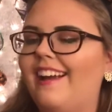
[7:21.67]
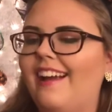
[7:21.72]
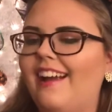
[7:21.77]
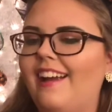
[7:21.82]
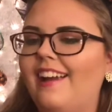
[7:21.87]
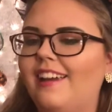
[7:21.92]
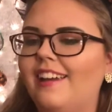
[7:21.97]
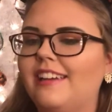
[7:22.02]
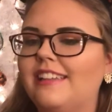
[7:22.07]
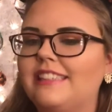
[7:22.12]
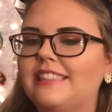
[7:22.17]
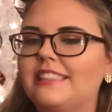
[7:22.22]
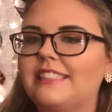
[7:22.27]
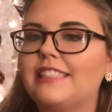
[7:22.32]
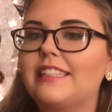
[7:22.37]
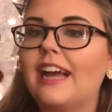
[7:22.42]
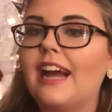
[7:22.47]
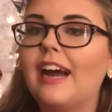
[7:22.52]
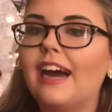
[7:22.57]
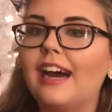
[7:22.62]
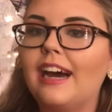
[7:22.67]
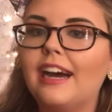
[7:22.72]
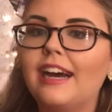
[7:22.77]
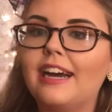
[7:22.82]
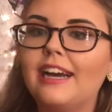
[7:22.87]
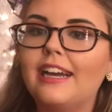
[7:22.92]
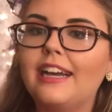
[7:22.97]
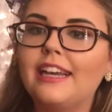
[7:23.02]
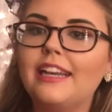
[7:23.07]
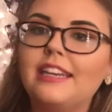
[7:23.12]
And
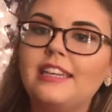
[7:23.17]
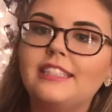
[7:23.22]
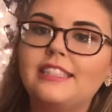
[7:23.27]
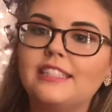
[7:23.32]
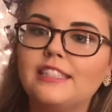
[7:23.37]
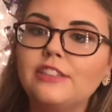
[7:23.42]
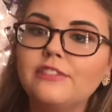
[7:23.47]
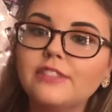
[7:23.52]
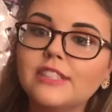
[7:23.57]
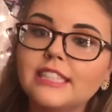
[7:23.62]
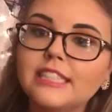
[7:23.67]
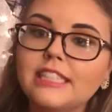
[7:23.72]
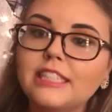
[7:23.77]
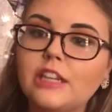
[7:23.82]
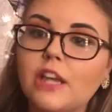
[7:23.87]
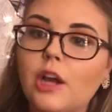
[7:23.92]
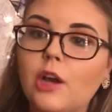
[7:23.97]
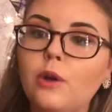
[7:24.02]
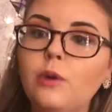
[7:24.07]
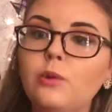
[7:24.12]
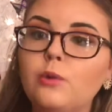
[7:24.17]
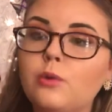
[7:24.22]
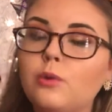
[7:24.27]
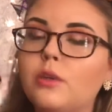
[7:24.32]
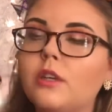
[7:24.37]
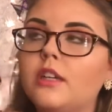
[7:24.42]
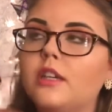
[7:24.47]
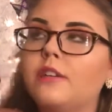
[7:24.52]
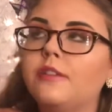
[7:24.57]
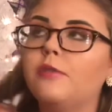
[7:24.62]
I didn't really
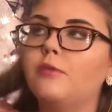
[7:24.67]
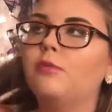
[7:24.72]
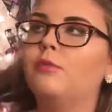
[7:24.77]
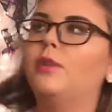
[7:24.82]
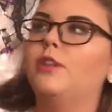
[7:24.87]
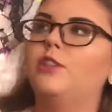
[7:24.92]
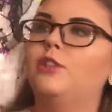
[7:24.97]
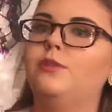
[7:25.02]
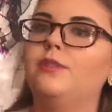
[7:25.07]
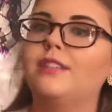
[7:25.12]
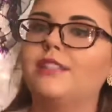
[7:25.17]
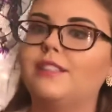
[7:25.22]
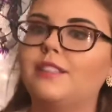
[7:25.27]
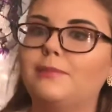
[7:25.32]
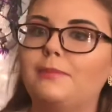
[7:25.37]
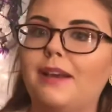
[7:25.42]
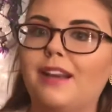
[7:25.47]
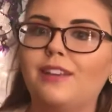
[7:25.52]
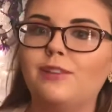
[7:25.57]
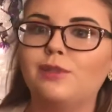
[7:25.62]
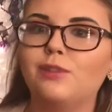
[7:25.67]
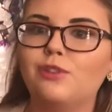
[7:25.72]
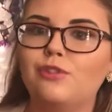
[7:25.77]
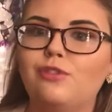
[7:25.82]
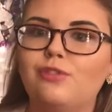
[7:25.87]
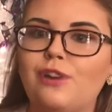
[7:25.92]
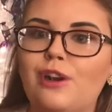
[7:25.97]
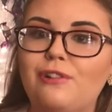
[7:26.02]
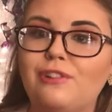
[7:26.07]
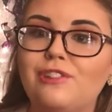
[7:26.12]
know what to expect with a
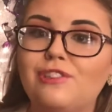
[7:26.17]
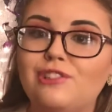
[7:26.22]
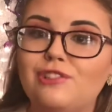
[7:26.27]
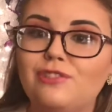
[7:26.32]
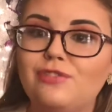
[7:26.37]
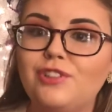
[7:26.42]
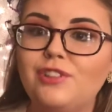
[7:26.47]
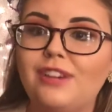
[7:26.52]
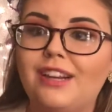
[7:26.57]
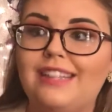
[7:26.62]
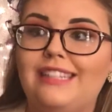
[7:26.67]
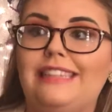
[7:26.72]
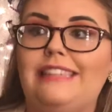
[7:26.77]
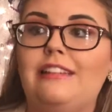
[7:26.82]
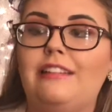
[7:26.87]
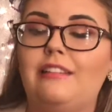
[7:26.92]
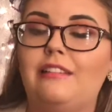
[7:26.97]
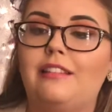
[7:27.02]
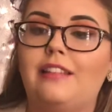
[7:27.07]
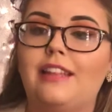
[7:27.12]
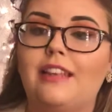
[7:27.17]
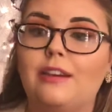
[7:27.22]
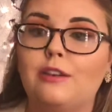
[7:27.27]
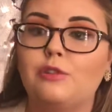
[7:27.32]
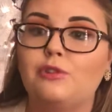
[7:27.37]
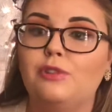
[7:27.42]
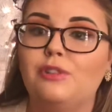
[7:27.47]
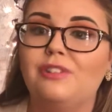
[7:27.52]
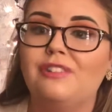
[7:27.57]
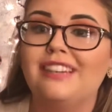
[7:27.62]
phone interview. I did not think I
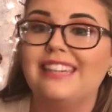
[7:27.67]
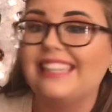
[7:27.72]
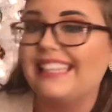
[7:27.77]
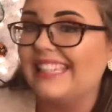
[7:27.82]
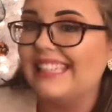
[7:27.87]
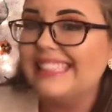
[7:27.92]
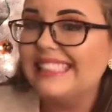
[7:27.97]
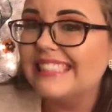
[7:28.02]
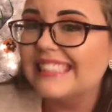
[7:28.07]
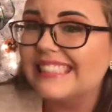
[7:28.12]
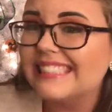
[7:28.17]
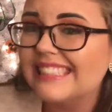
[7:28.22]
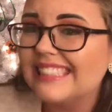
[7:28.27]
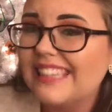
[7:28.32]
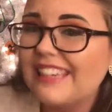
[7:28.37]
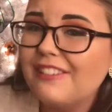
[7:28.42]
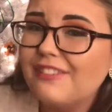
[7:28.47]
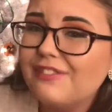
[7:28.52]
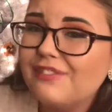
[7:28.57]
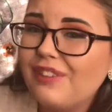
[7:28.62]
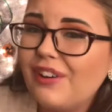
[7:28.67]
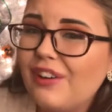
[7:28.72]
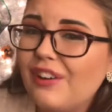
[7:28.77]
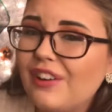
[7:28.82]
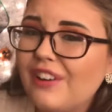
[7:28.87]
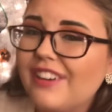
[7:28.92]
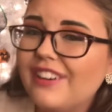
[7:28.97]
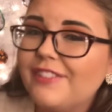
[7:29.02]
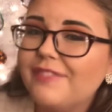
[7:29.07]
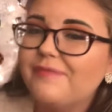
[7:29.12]
was really going to get that
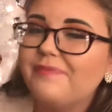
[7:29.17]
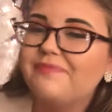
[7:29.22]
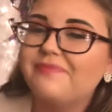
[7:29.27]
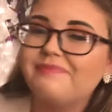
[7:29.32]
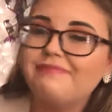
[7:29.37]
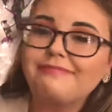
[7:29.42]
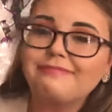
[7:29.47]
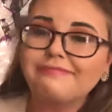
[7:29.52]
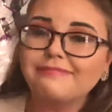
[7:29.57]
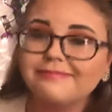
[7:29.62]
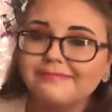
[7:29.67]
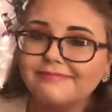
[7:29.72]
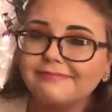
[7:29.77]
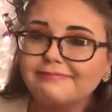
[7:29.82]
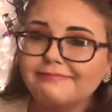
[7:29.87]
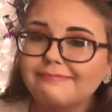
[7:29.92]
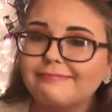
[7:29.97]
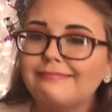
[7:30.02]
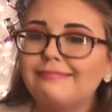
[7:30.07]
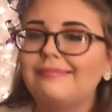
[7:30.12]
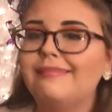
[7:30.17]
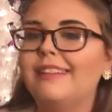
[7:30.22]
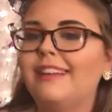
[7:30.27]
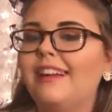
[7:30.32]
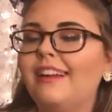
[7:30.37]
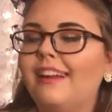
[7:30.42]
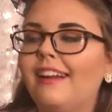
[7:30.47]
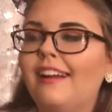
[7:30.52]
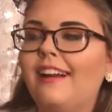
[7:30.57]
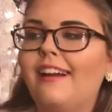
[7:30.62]
far. But
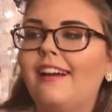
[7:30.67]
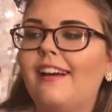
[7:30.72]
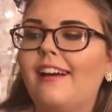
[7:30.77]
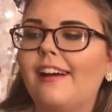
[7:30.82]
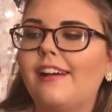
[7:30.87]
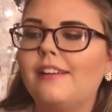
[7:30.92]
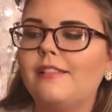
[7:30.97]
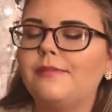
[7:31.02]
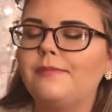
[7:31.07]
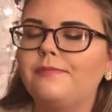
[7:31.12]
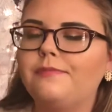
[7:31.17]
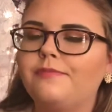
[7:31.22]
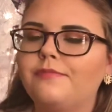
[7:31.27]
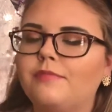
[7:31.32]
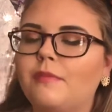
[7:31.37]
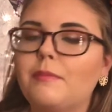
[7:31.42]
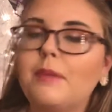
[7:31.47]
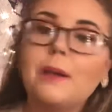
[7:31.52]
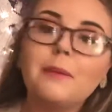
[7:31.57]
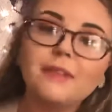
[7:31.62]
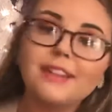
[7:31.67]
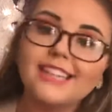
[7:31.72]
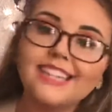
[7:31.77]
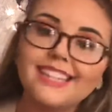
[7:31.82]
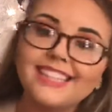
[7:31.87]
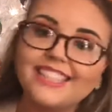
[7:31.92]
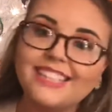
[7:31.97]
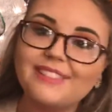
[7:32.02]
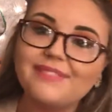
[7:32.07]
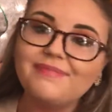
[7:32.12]
I'm
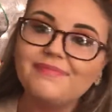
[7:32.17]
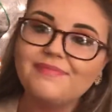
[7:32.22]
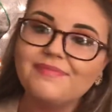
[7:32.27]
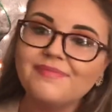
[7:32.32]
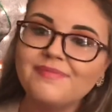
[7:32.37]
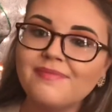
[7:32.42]
glad I did.